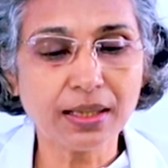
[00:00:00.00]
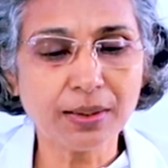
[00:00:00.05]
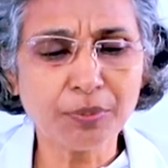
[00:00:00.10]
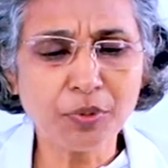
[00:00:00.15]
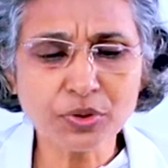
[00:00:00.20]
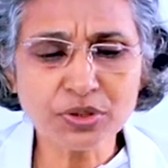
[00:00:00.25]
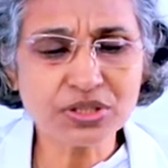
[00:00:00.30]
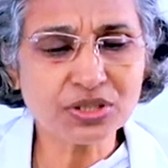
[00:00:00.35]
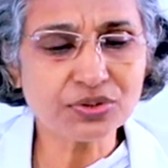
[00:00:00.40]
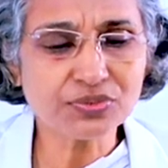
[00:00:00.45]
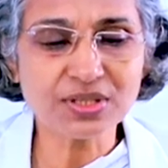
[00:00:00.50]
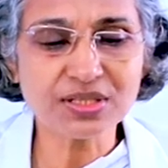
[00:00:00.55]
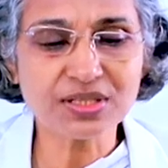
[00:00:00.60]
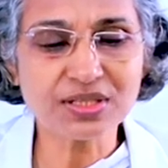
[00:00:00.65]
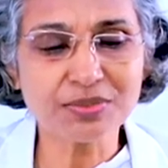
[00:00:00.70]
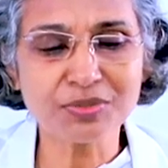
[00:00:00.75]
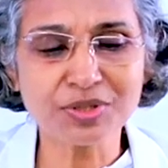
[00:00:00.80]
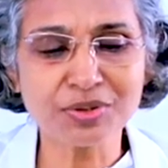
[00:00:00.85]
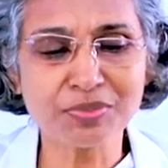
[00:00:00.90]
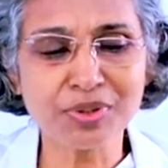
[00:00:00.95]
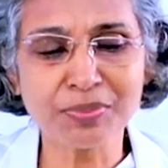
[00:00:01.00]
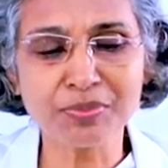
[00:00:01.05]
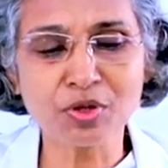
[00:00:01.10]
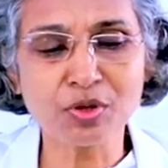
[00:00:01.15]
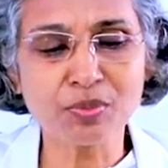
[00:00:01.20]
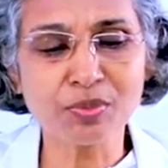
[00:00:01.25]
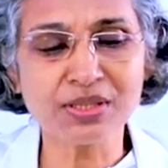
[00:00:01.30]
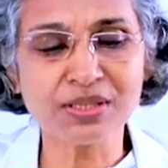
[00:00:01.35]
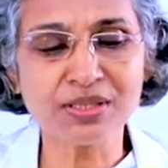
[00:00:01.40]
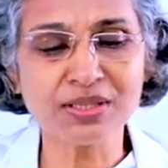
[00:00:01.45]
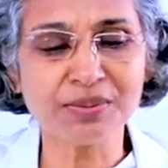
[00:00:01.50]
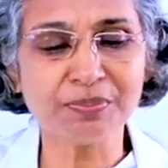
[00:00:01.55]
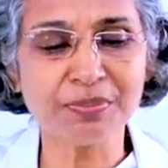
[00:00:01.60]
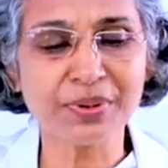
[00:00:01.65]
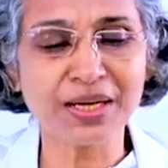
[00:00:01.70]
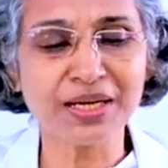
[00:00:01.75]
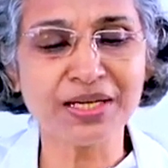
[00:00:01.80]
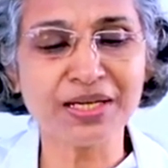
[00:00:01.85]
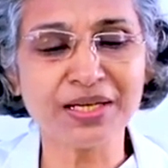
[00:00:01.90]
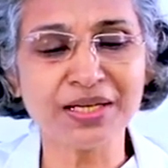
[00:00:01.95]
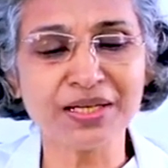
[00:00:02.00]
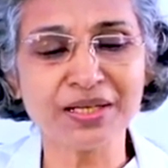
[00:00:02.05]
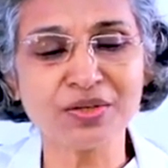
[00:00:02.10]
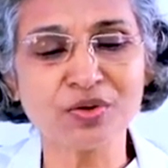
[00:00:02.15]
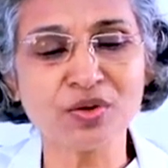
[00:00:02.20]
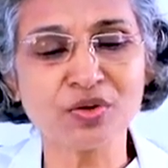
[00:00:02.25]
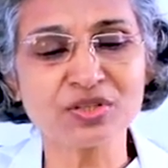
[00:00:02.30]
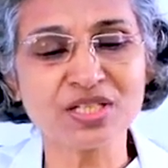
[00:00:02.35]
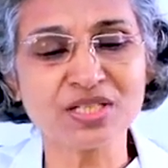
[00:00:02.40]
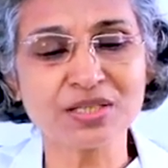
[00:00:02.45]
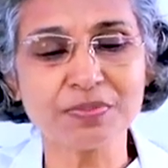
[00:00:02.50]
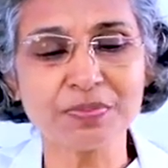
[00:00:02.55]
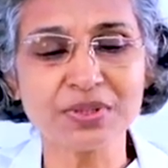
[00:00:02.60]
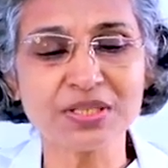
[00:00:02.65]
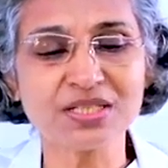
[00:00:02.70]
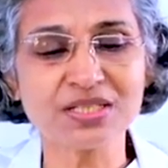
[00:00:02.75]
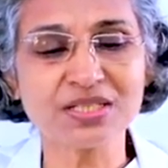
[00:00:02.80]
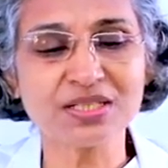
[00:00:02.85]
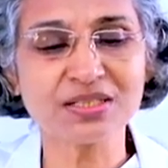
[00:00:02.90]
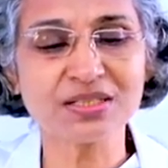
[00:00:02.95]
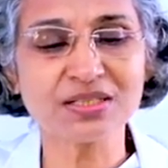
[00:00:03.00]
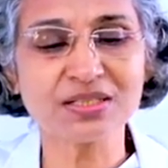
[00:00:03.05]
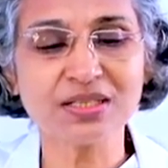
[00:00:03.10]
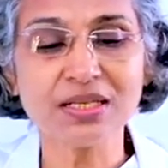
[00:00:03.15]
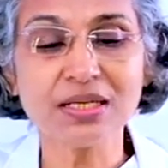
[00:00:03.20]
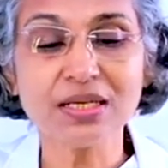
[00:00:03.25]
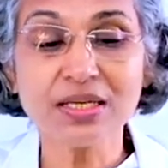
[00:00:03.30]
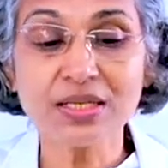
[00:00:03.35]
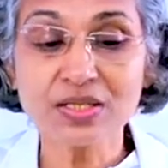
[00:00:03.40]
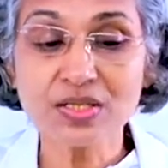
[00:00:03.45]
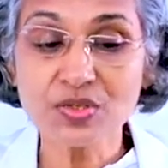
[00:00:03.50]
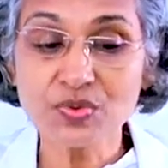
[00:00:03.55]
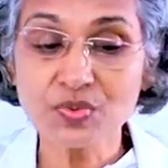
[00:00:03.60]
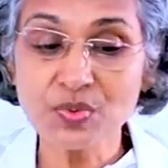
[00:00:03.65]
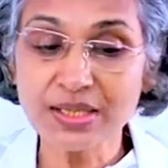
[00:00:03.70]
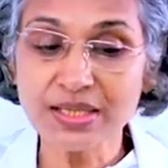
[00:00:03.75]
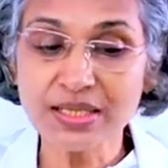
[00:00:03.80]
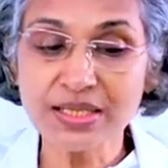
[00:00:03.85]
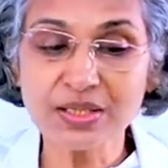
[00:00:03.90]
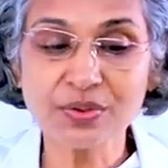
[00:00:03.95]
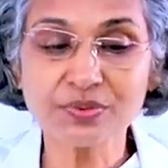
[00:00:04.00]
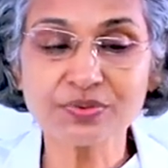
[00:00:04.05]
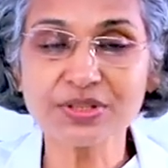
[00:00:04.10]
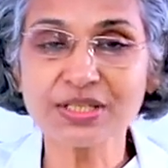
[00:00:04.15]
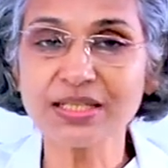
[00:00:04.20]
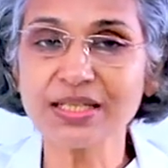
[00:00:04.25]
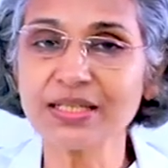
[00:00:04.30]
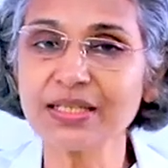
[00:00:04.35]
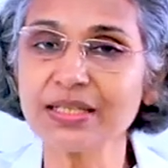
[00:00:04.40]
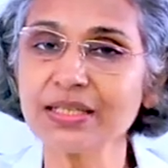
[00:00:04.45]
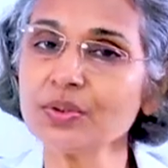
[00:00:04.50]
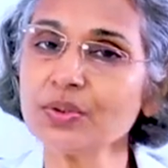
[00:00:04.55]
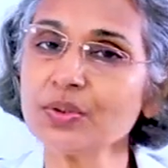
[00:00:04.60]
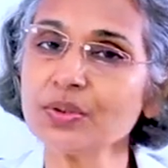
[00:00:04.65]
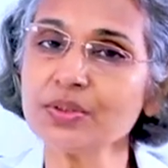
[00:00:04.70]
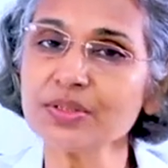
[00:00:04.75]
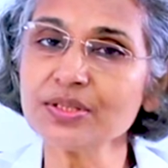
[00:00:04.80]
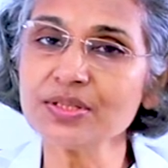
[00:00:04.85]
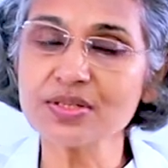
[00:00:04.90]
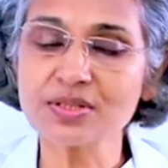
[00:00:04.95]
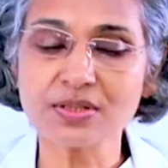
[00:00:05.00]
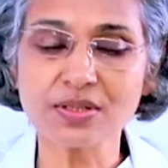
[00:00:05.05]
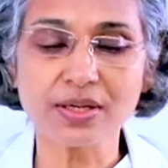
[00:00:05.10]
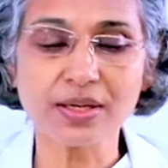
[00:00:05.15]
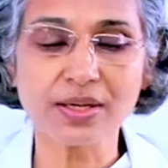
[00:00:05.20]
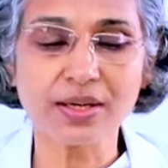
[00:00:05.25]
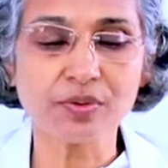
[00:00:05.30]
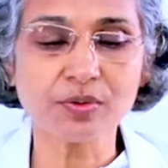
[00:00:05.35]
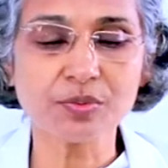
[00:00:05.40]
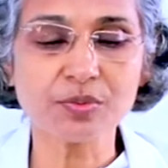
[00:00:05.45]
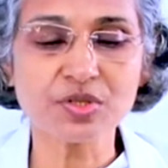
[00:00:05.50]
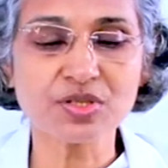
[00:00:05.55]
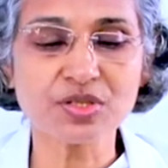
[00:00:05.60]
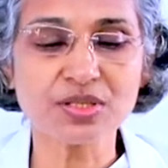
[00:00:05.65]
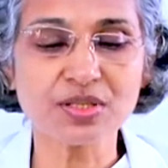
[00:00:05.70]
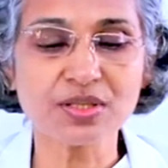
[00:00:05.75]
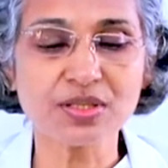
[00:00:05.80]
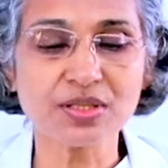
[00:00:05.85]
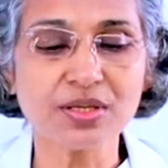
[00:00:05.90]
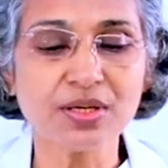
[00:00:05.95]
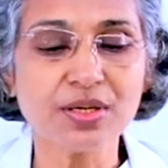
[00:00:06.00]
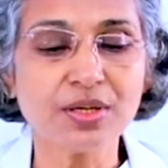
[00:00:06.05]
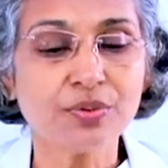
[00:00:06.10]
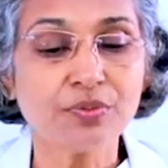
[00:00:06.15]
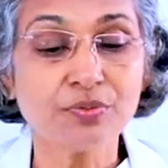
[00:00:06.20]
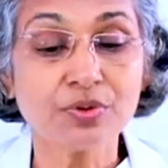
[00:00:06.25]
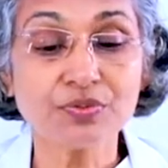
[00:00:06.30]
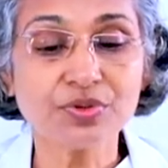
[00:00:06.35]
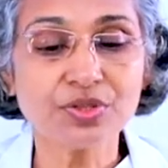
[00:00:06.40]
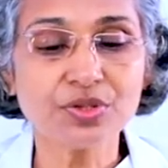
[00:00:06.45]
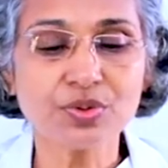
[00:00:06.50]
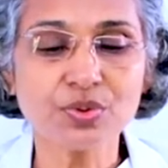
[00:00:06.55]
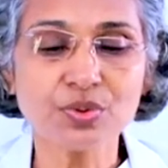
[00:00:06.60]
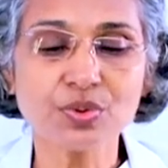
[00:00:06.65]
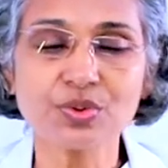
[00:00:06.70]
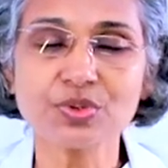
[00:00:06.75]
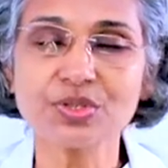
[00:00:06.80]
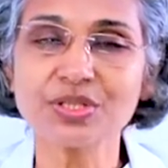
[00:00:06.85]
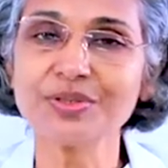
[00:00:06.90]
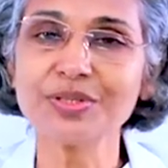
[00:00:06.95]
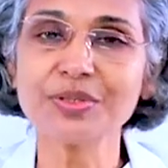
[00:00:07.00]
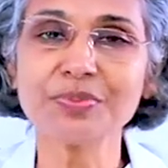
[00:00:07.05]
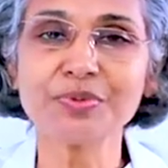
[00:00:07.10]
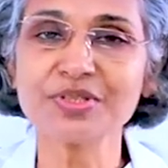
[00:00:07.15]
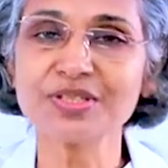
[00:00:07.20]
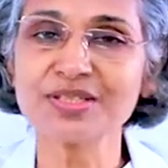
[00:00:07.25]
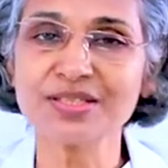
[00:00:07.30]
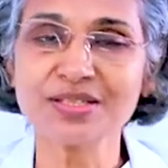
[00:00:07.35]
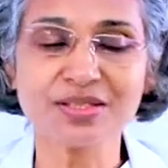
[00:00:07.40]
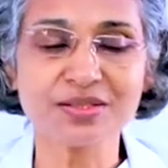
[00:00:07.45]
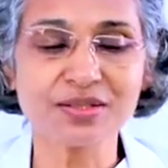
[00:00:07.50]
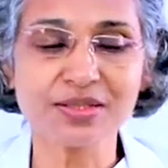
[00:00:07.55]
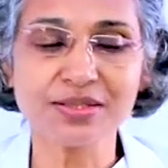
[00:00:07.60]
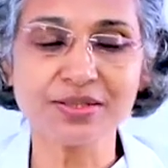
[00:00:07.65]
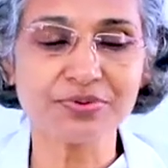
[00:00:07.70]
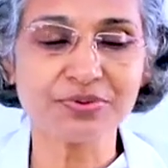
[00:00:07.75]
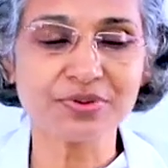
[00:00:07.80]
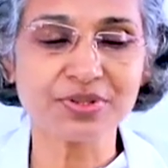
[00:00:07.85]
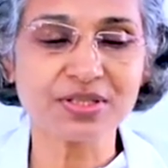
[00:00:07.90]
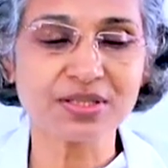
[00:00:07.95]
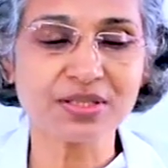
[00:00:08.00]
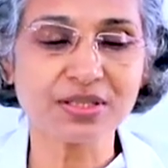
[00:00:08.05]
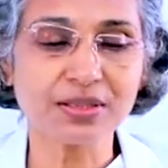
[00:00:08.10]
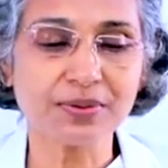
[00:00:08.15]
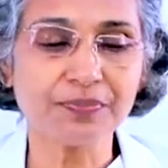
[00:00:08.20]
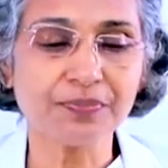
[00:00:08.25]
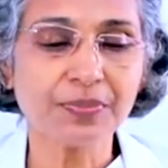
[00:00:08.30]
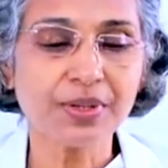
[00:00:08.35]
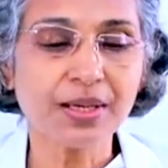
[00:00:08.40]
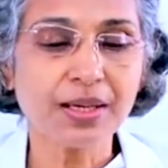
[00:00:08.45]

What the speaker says: most of the symptom, abdominal pain, constipation, swelling of the leg and all is almost 50 to 70% relief was there.